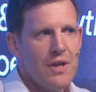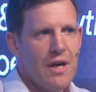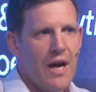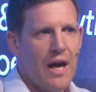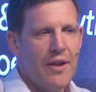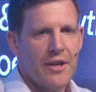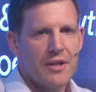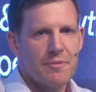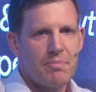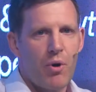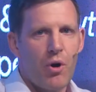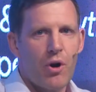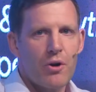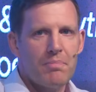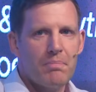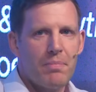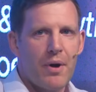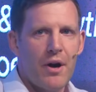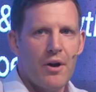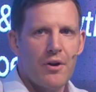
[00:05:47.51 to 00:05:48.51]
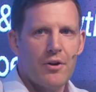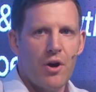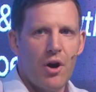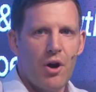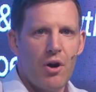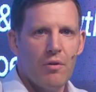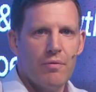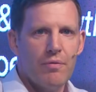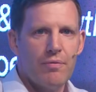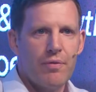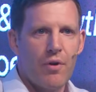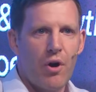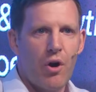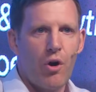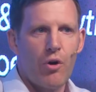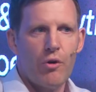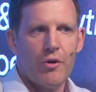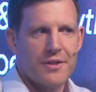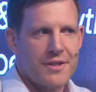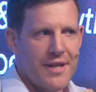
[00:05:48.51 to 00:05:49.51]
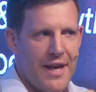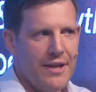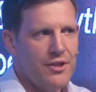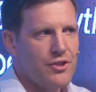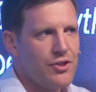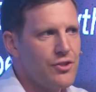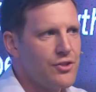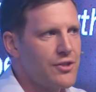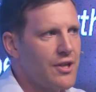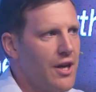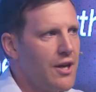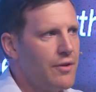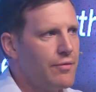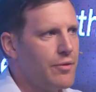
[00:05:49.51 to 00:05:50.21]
I think an important part of our retention side,